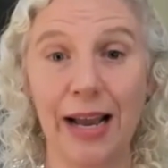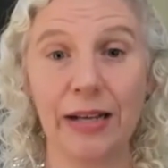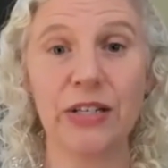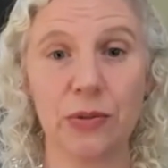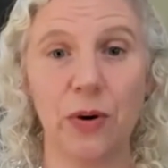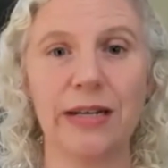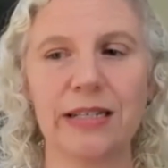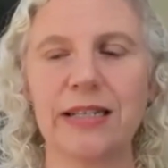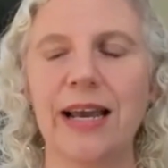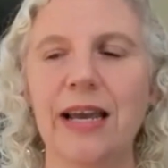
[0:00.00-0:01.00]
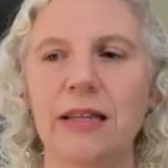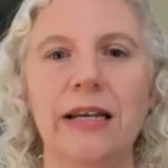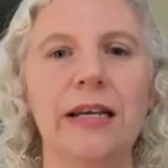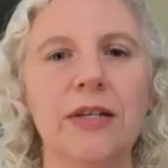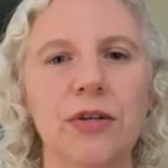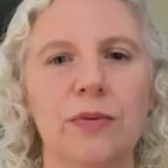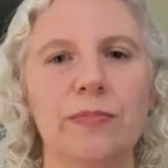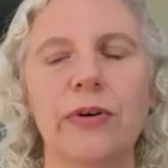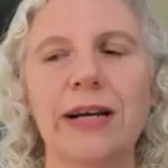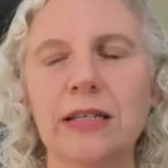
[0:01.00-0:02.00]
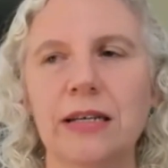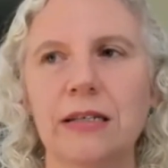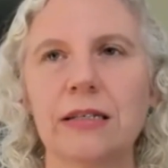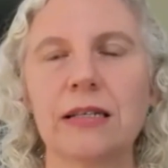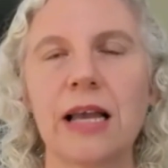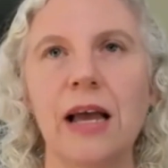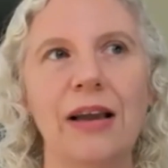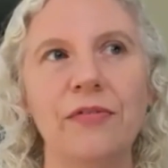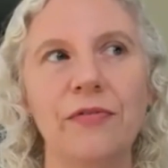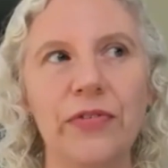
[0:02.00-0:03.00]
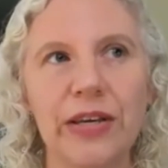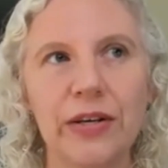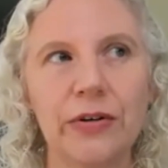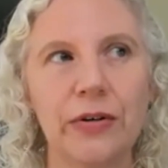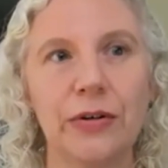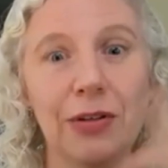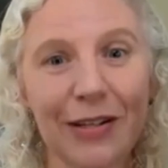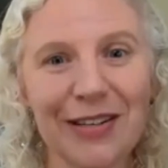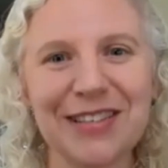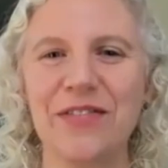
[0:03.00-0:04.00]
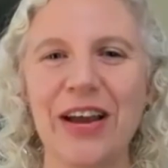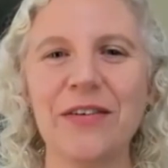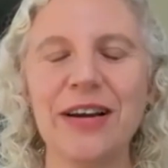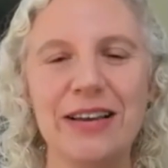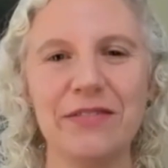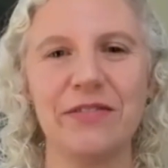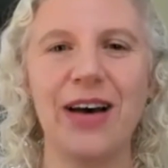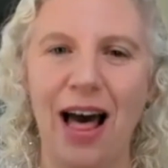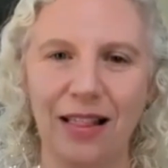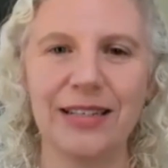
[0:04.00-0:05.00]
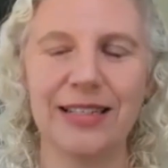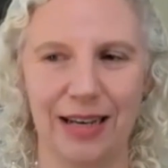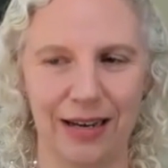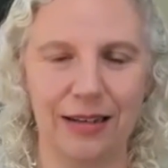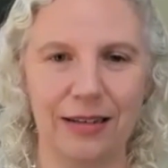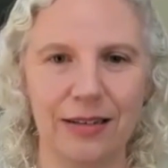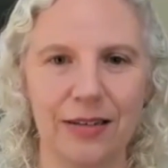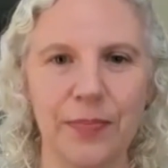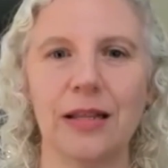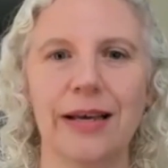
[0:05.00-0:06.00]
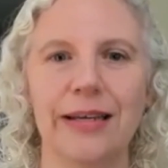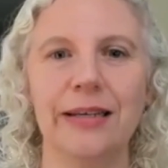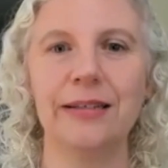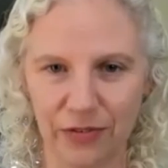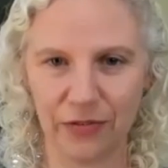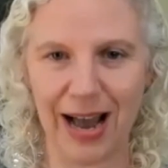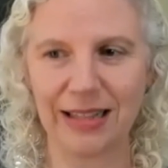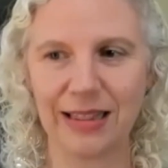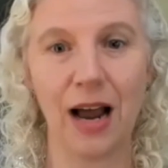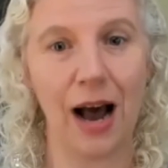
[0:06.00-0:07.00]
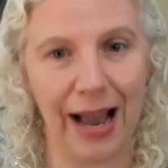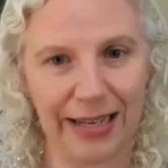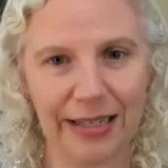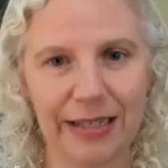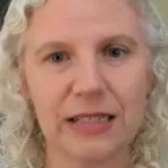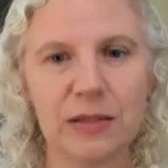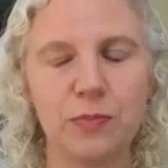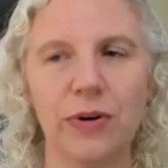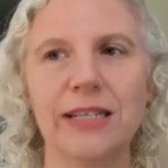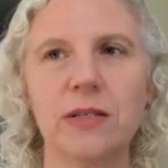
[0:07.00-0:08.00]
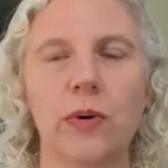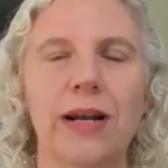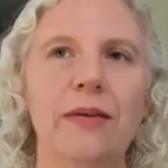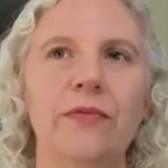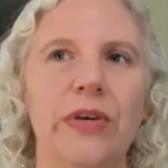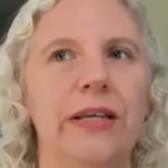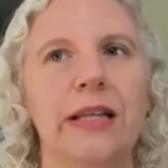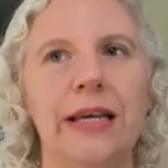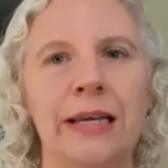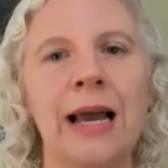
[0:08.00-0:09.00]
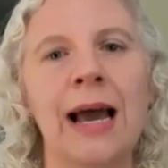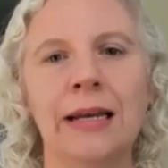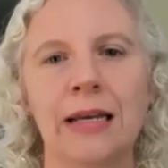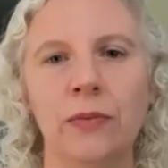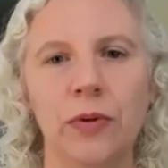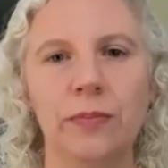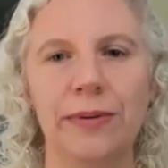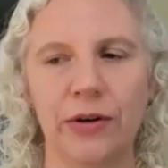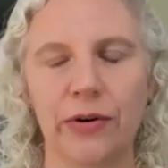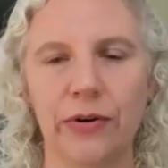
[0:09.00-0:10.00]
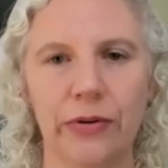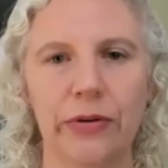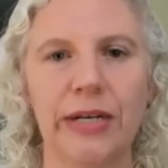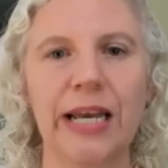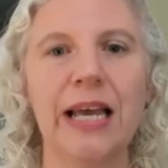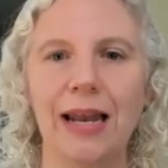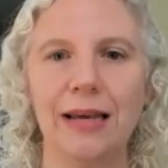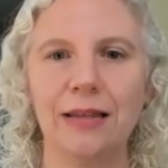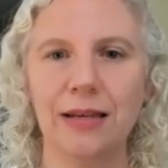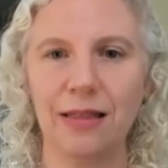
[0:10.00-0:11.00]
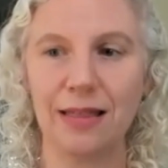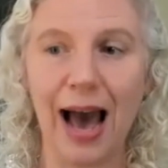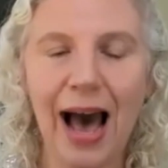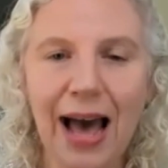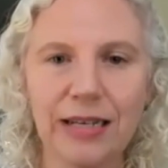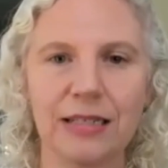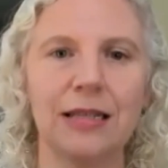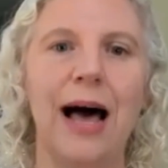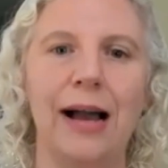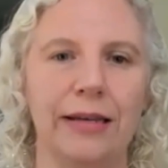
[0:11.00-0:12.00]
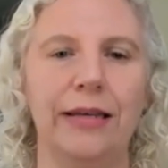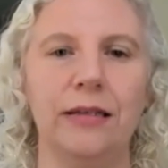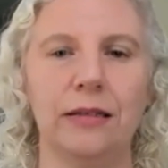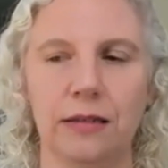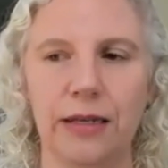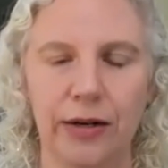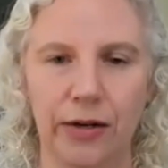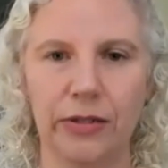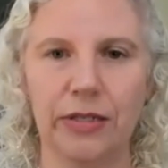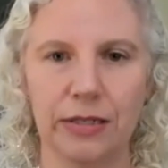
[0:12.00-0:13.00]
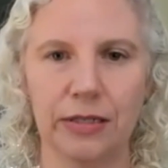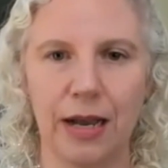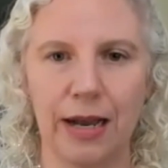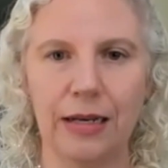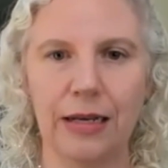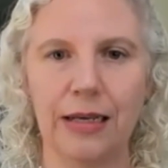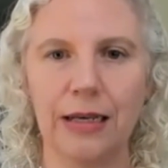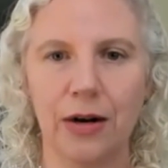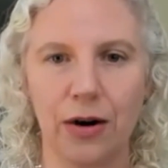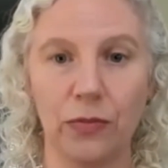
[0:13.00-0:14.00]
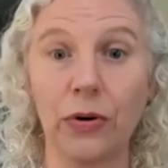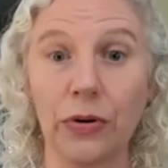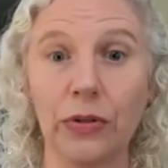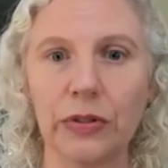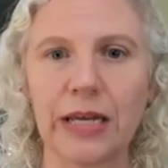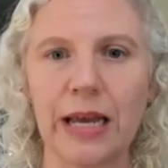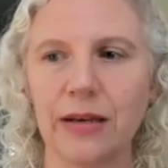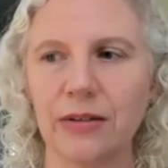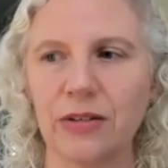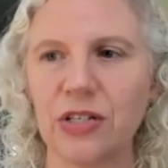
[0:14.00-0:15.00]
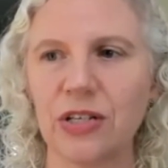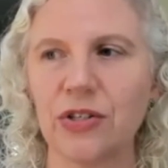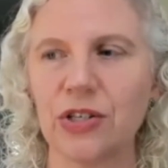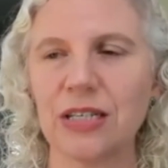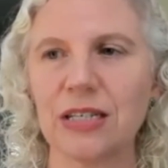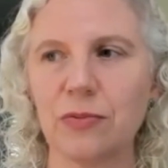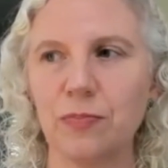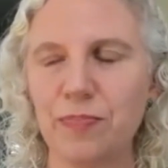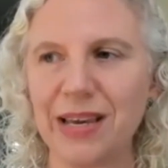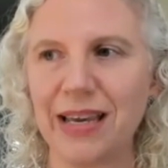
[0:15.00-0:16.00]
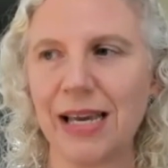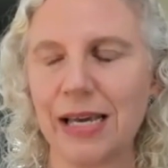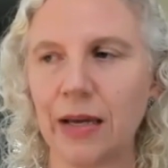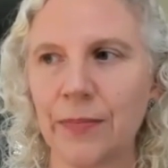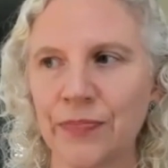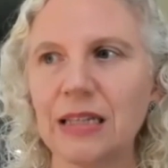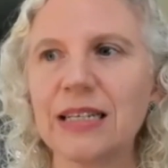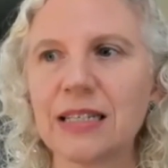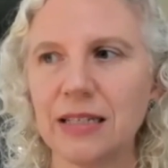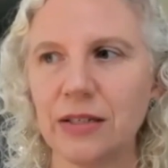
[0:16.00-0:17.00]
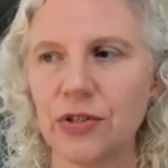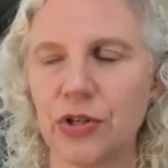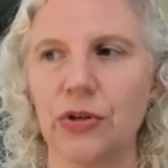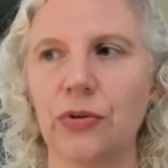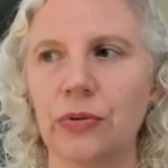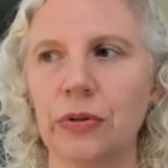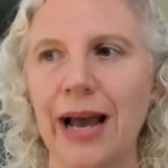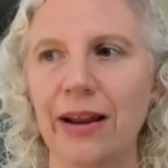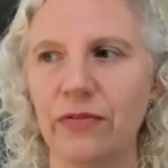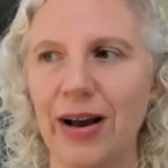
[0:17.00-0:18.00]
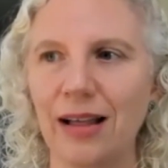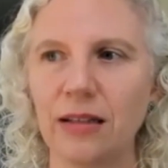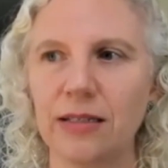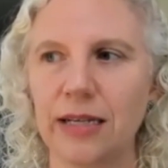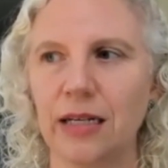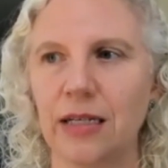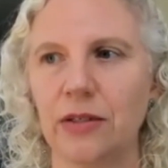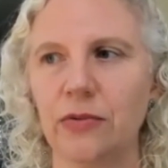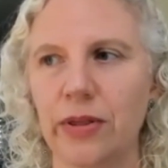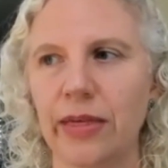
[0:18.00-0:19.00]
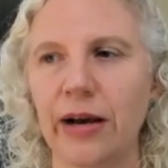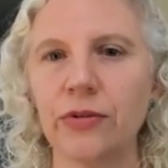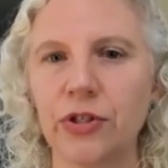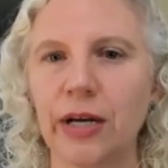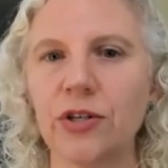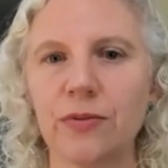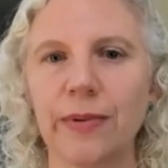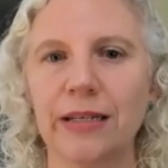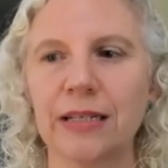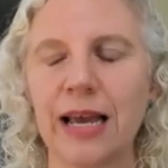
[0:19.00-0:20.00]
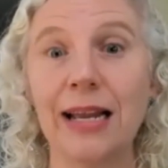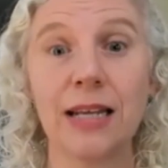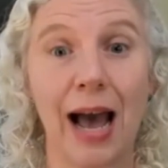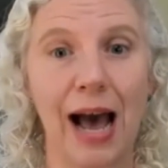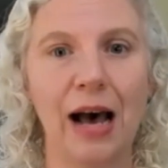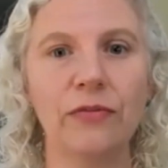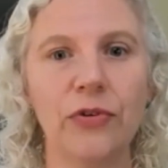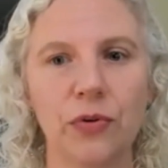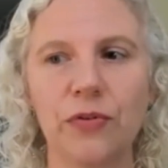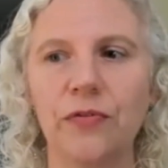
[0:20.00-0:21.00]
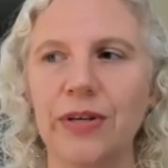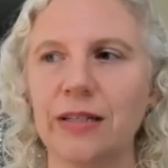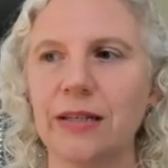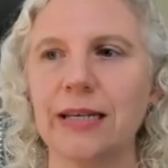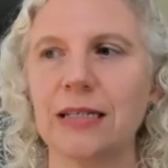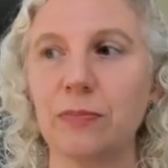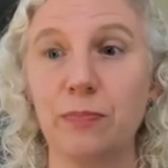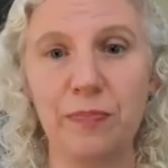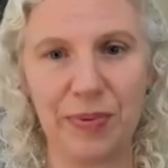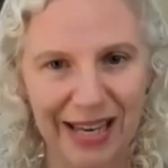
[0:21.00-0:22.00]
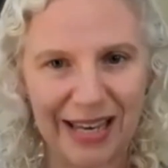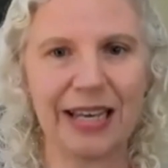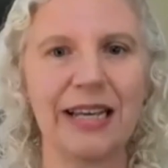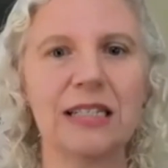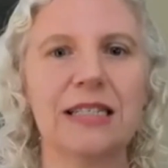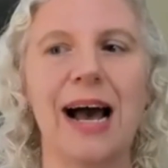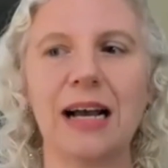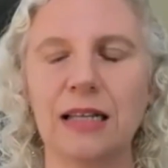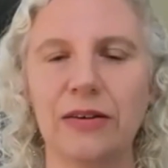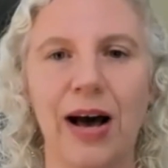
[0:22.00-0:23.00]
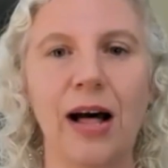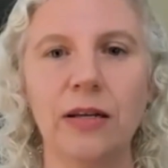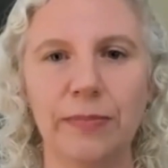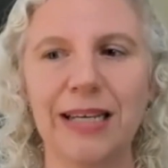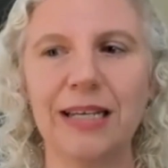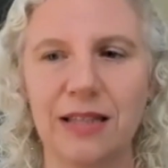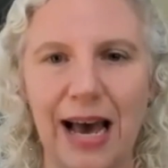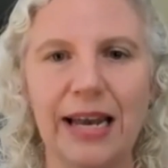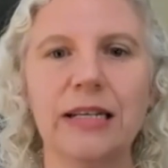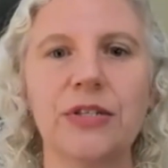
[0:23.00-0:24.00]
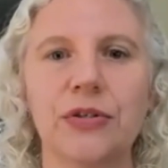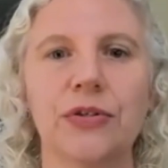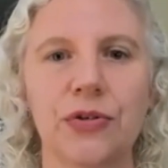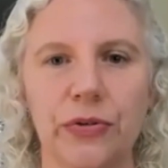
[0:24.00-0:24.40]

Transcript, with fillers: I just want to say that in your presence, I feel very validated. Like the fact that I can express what I'm feeling and it will be heard. And I think that is lacking in our society, in our world, that to just be listened to and validated without judgment and to have your feelings be exactly valid because that is your